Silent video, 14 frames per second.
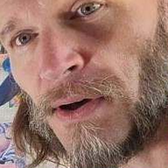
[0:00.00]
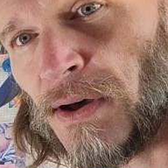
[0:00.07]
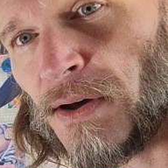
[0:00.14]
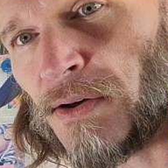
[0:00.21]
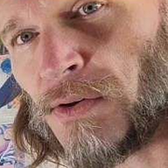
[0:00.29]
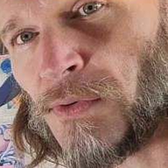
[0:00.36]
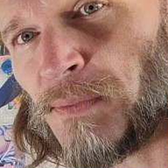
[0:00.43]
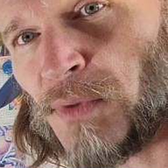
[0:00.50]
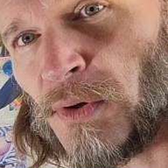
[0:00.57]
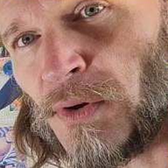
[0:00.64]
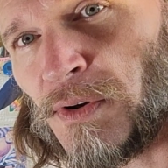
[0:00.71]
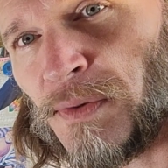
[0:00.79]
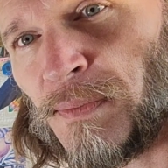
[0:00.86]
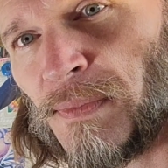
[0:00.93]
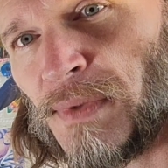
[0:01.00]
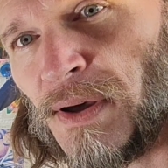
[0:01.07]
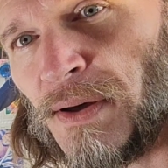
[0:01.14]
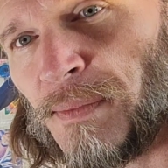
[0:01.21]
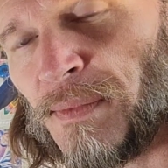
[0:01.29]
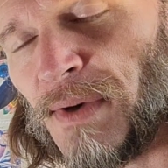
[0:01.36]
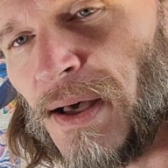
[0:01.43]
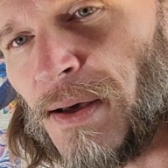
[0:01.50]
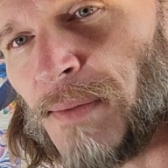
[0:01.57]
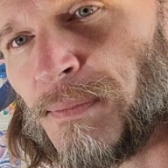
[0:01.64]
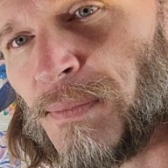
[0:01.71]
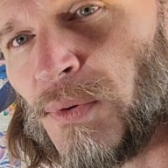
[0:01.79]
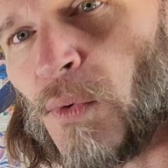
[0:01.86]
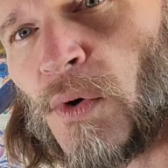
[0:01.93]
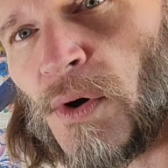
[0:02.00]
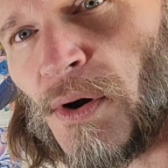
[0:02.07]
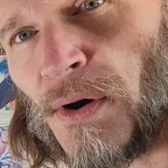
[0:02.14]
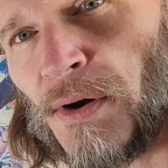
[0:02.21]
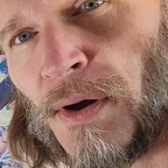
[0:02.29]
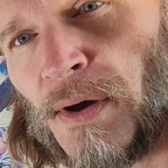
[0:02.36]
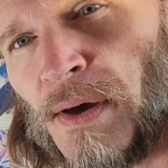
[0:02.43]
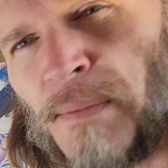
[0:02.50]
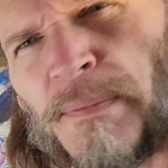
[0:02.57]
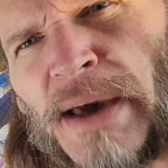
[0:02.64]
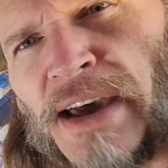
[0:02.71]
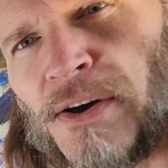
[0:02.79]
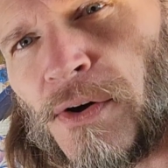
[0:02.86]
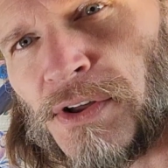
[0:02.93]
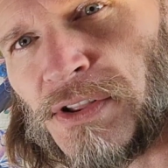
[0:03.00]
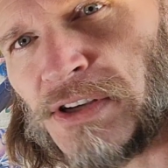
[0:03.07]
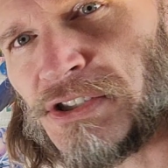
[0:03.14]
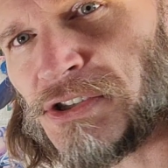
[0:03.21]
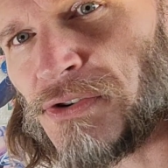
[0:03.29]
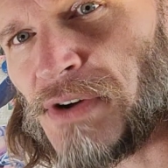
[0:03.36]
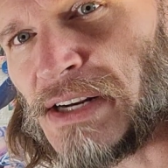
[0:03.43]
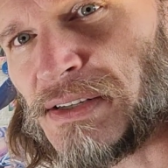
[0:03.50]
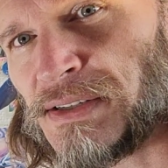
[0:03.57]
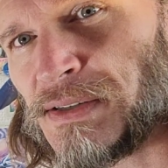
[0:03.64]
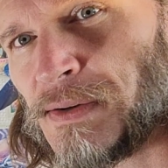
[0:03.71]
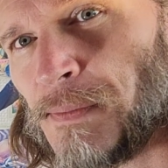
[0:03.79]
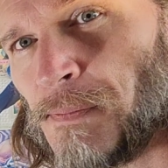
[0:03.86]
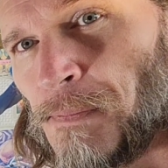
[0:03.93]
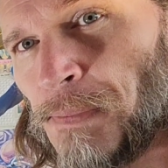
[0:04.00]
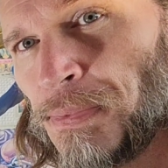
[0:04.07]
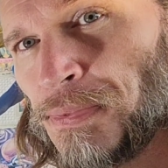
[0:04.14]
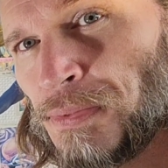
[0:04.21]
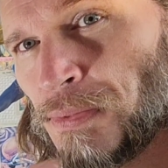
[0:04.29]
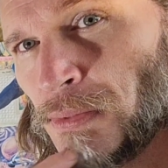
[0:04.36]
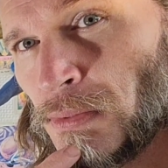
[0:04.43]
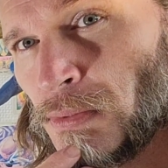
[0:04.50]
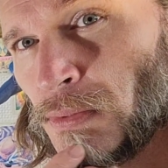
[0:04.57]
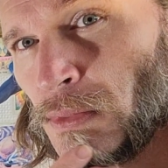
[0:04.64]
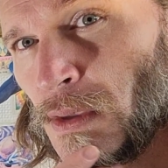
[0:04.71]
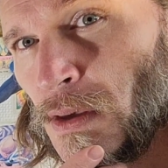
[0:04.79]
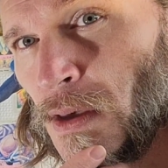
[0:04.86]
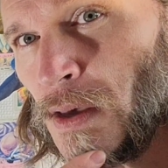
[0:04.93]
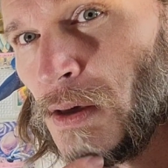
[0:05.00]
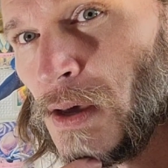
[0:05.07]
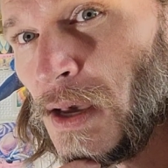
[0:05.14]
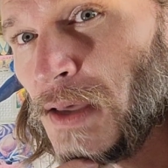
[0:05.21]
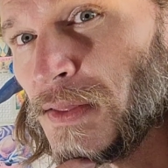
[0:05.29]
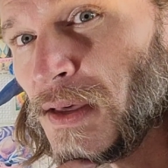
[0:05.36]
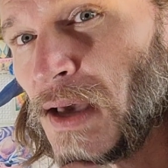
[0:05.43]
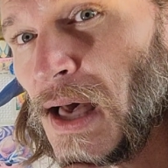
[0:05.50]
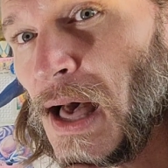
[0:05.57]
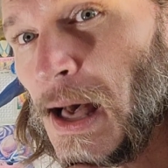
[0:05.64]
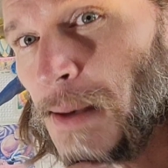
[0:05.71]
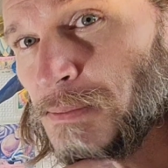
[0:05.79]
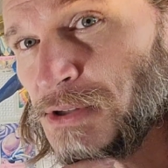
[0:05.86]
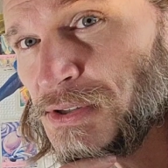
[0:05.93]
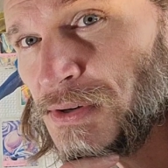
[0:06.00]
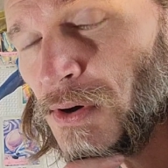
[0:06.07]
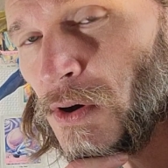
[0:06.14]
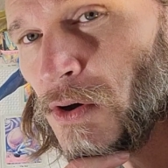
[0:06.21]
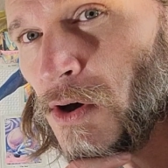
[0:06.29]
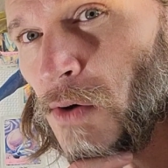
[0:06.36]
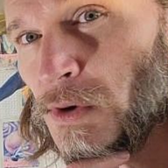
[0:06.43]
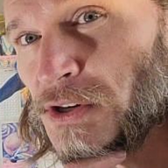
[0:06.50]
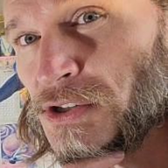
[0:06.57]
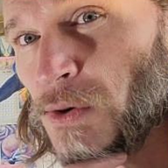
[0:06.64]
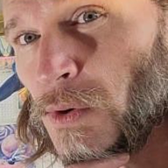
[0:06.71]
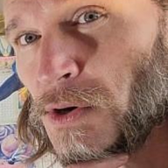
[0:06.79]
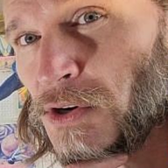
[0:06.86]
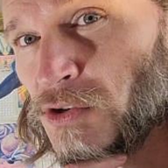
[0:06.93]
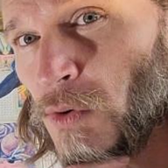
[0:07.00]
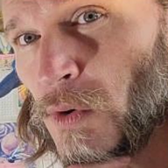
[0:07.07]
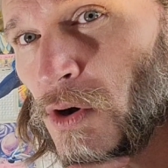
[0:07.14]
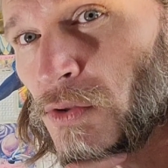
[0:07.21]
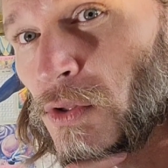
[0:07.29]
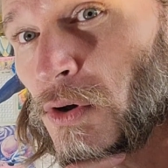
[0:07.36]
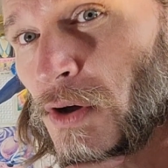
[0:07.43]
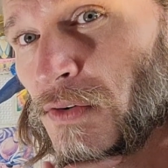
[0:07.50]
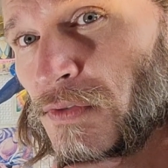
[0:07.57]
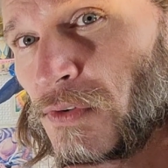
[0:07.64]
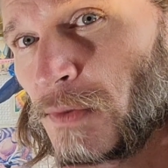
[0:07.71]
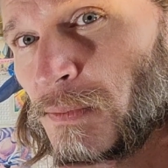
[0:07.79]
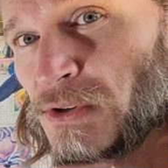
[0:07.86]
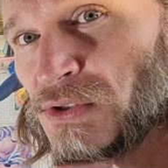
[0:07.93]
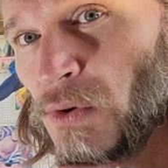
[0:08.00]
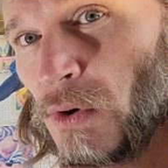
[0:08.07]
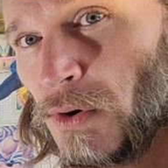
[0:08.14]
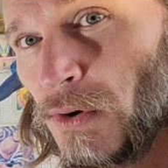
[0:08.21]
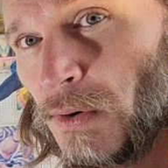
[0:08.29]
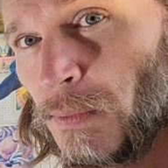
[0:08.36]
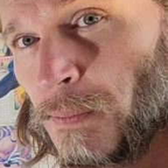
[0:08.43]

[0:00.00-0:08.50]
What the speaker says: a crippled, poor beggar in the streets. And the cops are going door to door looking for Besouro.